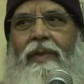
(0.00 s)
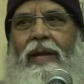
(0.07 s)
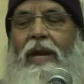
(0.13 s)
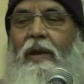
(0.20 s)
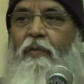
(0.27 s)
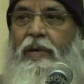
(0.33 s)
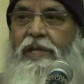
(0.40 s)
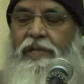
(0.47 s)

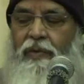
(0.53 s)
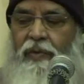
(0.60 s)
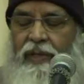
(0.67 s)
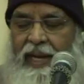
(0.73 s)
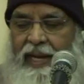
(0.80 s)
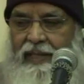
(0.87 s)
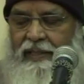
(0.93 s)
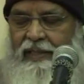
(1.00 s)
And once you
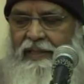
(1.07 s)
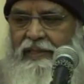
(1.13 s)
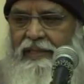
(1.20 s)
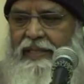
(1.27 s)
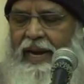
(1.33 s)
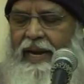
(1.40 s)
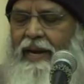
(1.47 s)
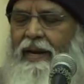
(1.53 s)
take this
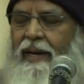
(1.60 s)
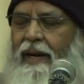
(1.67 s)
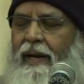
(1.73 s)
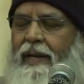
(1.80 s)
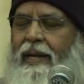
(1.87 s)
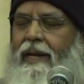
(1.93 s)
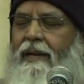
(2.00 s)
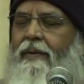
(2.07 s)
stand
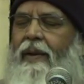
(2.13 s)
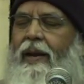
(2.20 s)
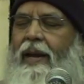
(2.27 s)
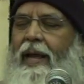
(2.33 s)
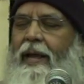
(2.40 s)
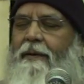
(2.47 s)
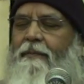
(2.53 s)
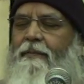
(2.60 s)
in your
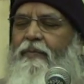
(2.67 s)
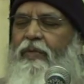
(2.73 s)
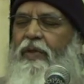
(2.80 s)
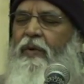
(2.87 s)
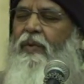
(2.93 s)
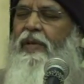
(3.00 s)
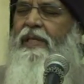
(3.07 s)
life, you